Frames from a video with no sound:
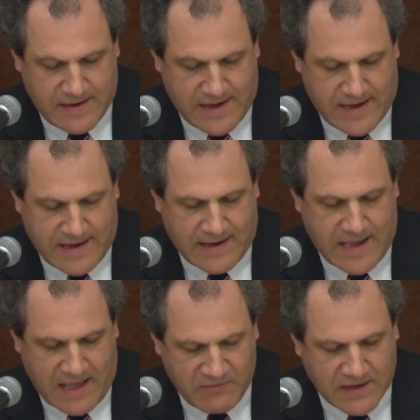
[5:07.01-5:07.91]

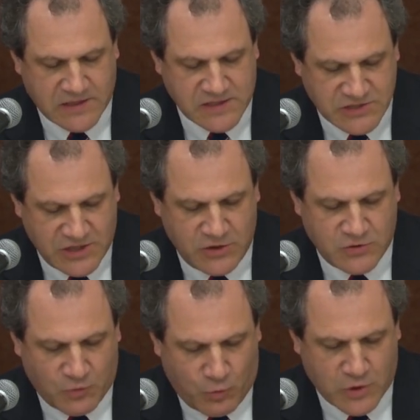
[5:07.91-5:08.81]
And then continue
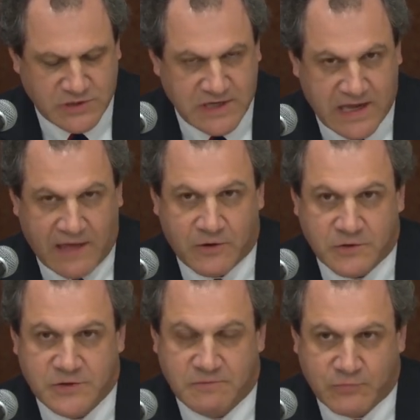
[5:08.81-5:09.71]
to work together
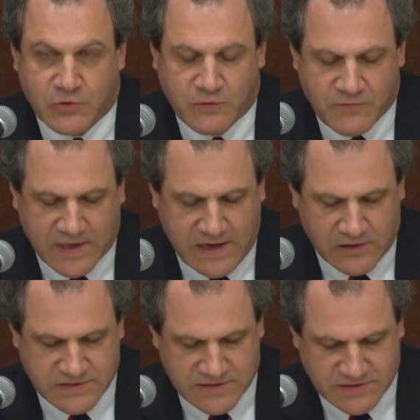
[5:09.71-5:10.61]
to improve the
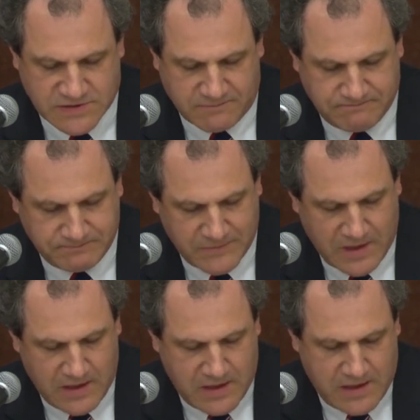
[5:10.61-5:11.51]
care system.
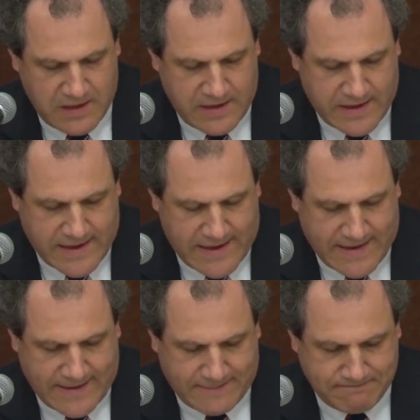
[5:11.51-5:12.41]

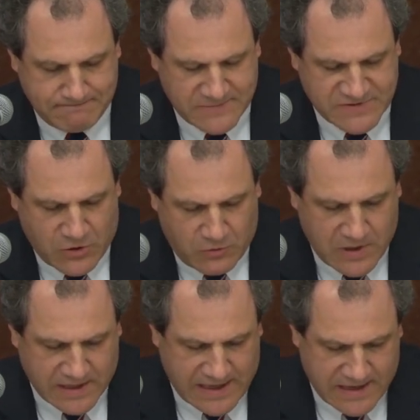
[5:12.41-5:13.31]
So
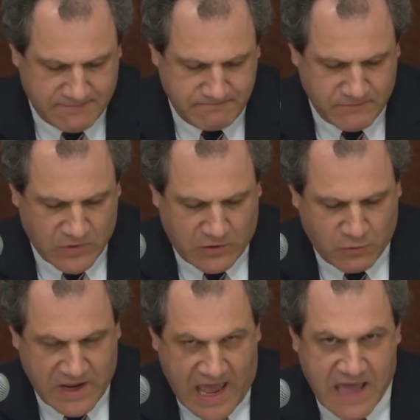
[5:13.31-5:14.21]
again,
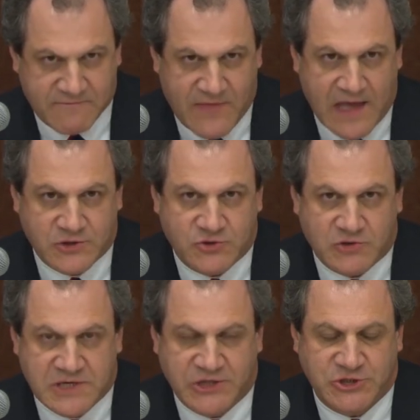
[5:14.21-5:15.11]
we have that
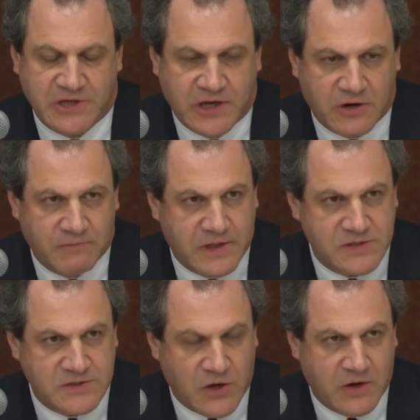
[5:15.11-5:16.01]
tradition here in
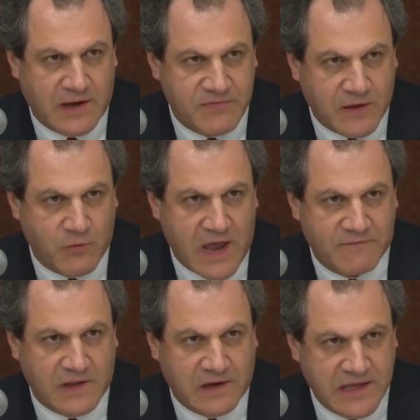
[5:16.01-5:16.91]
Minnesota. I think we
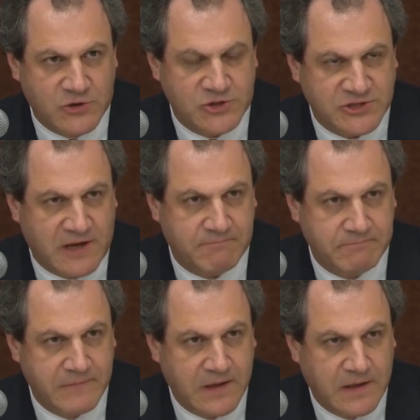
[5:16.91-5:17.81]
have the leadership.
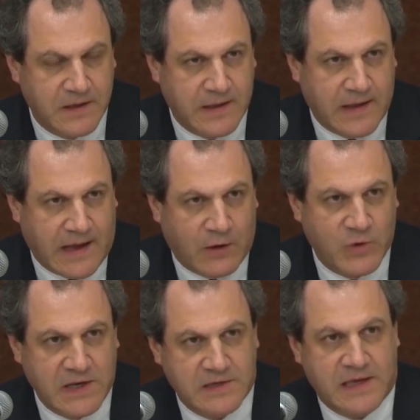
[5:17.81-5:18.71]

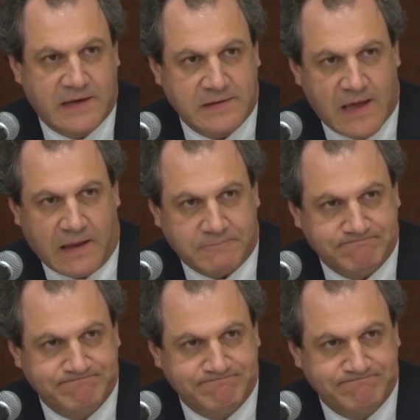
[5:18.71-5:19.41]
We need to get it done.